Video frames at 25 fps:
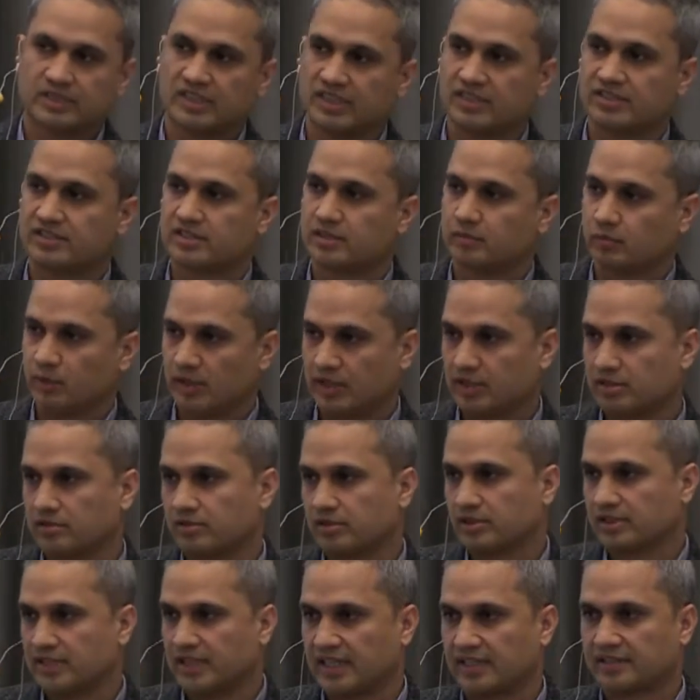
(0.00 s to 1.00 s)
easy way to
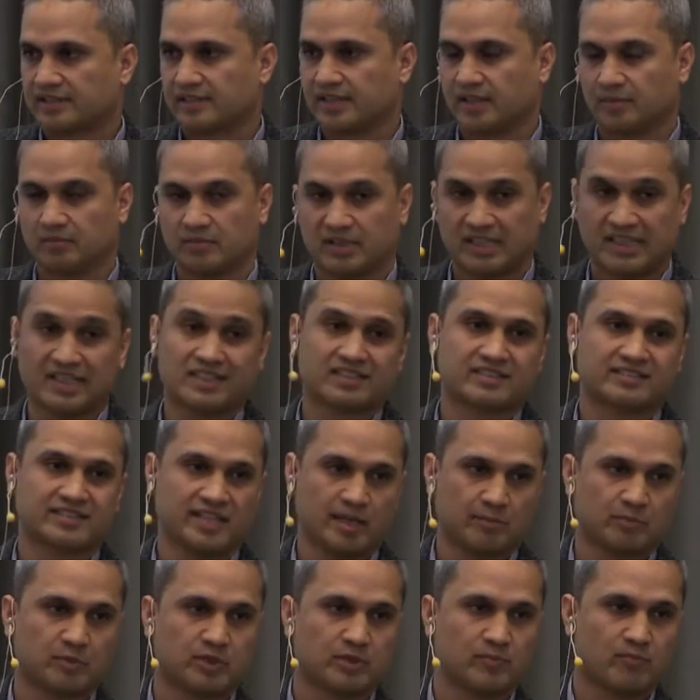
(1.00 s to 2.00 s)
detect them,
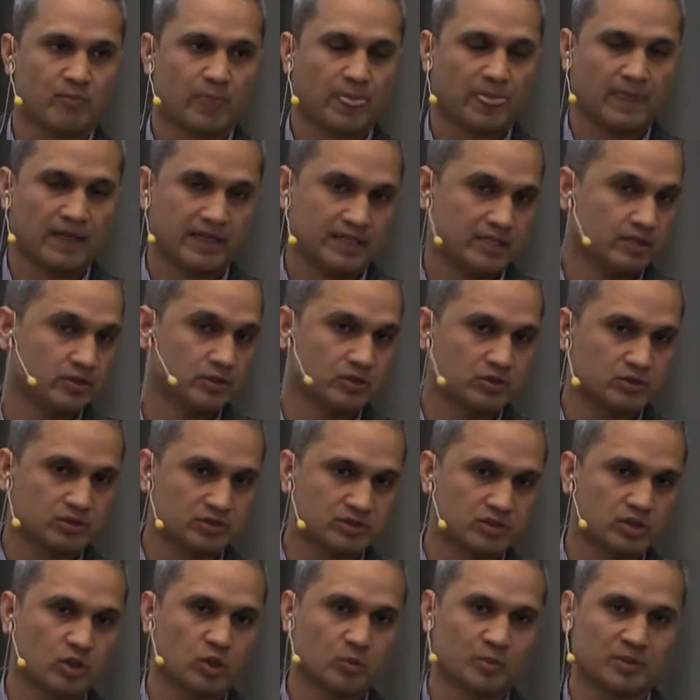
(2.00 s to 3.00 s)
except you
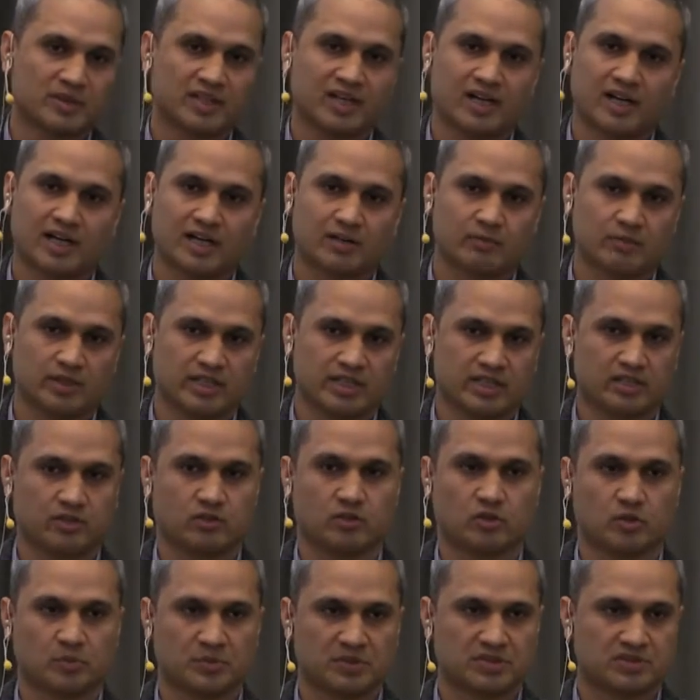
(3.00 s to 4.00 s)
use open hardware and
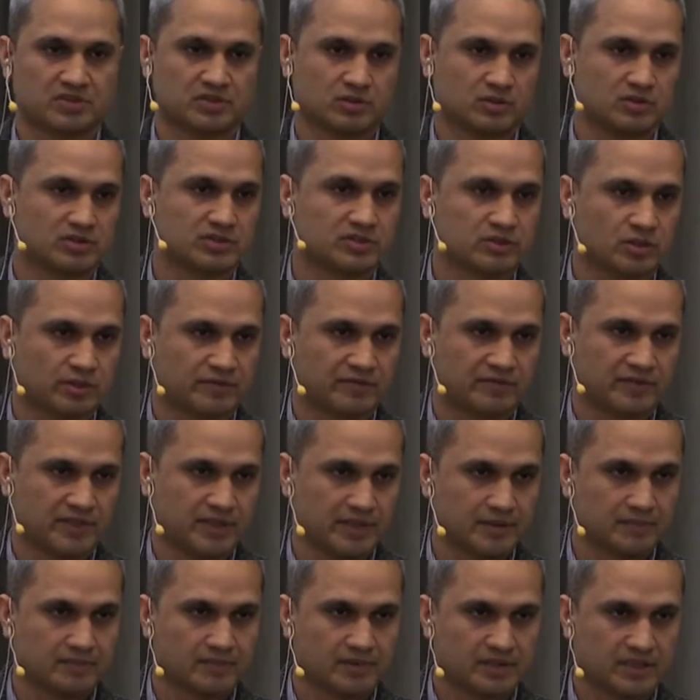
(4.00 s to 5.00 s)
open source
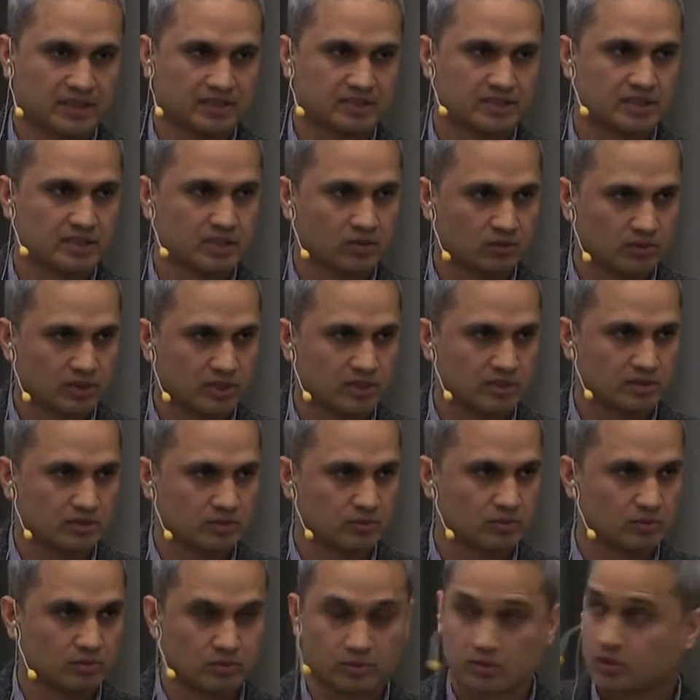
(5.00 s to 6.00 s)
software. That's the only
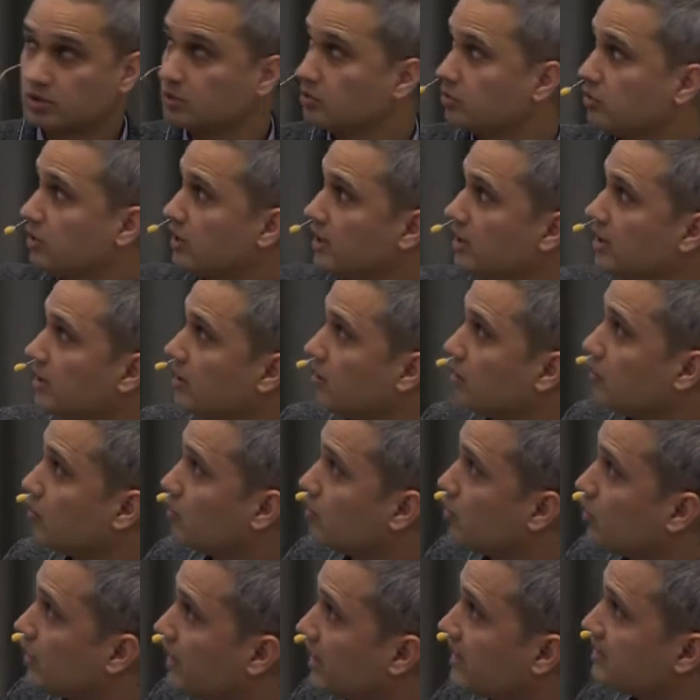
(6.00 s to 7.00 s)
two
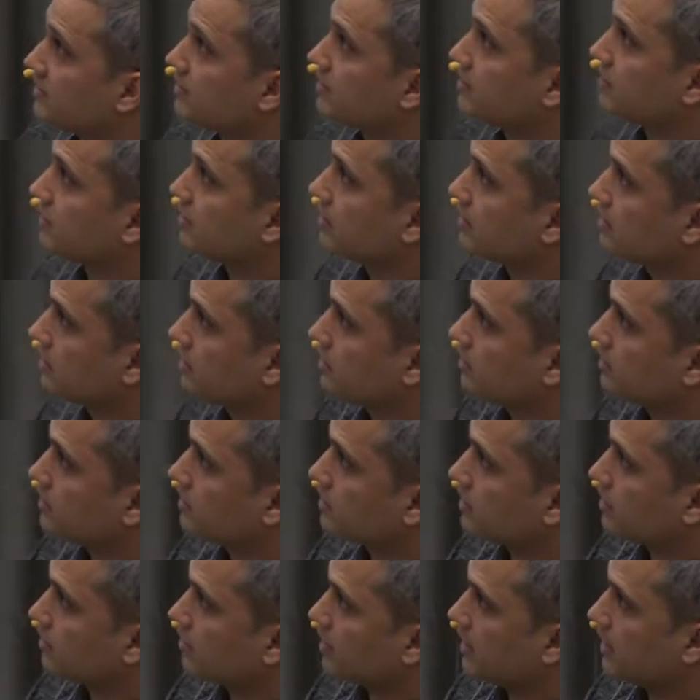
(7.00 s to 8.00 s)
ways,
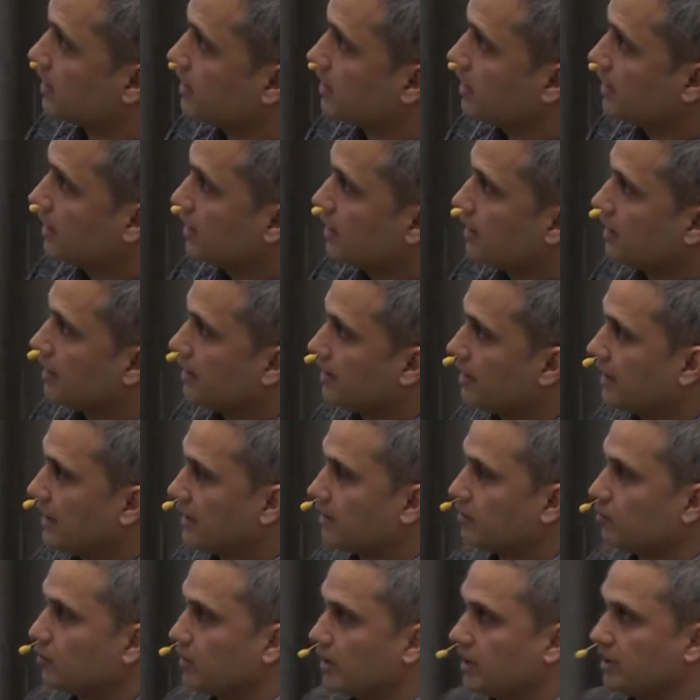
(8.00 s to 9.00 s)

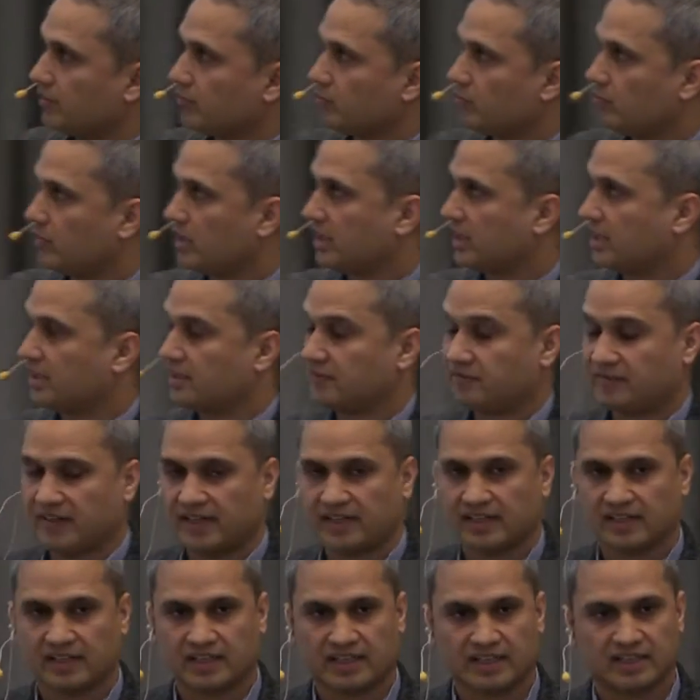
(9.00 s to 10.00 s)
that we can
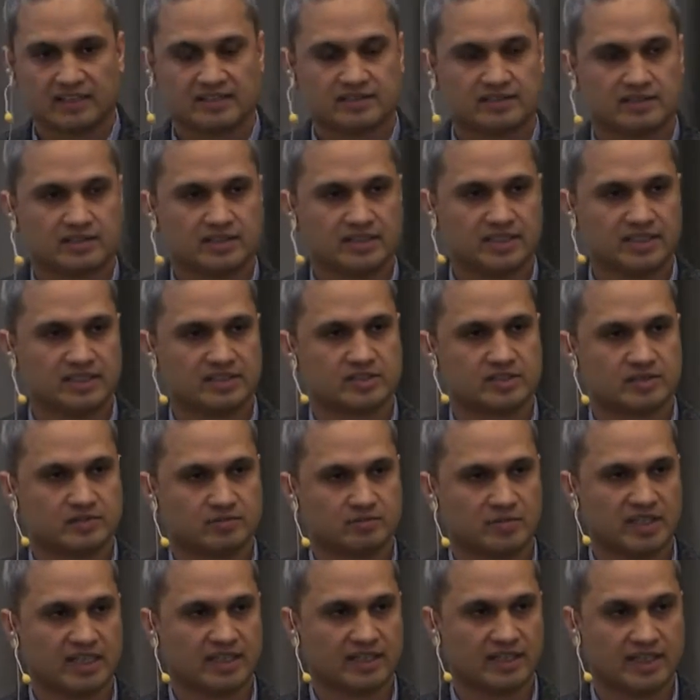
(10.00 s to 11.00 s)
defend against these
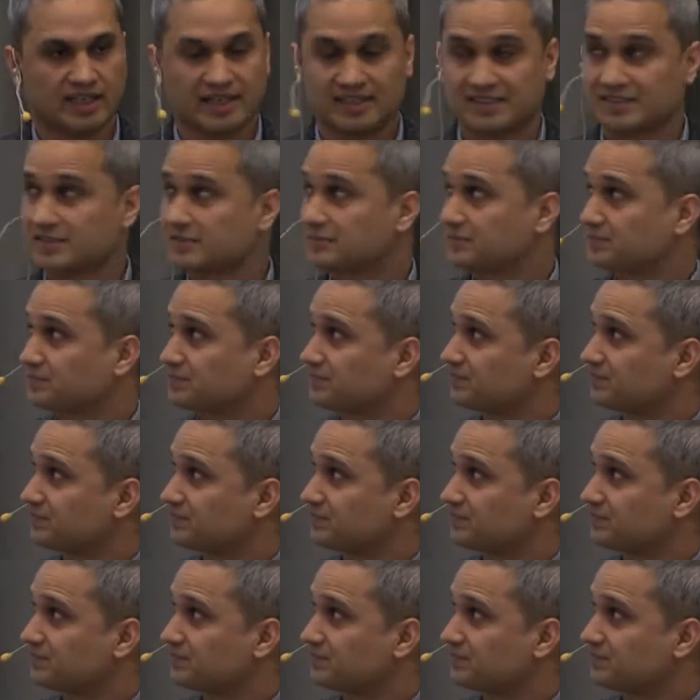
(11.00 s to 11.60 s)
big guys.